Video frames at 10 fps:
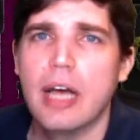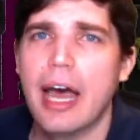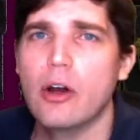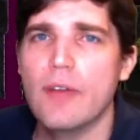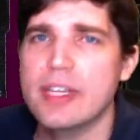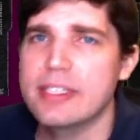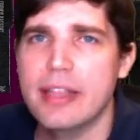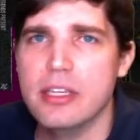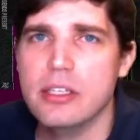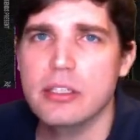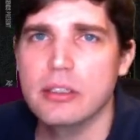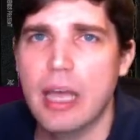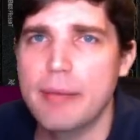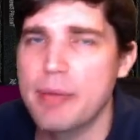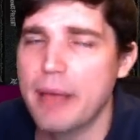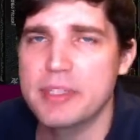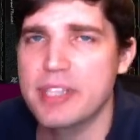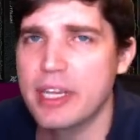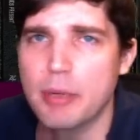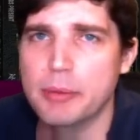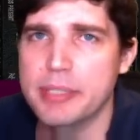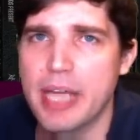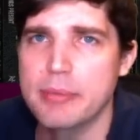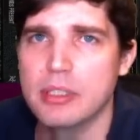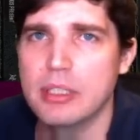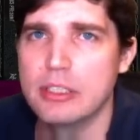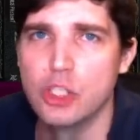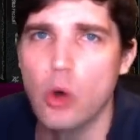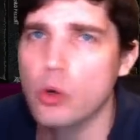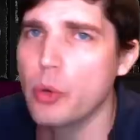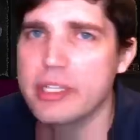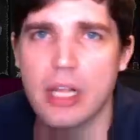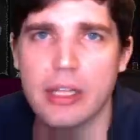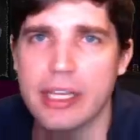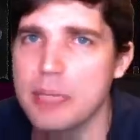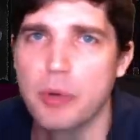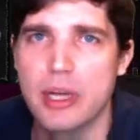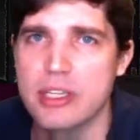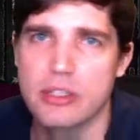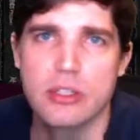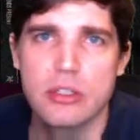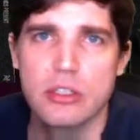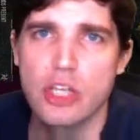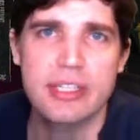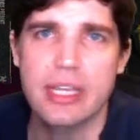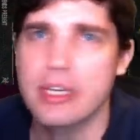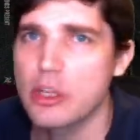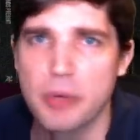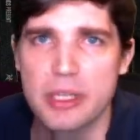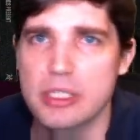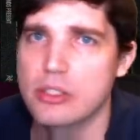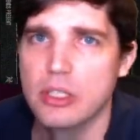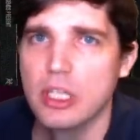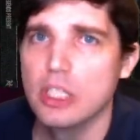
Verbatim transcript: I don't know if I said this I've been, I've been saying it multiple times. Don't quick sell any presents to chase any other presents.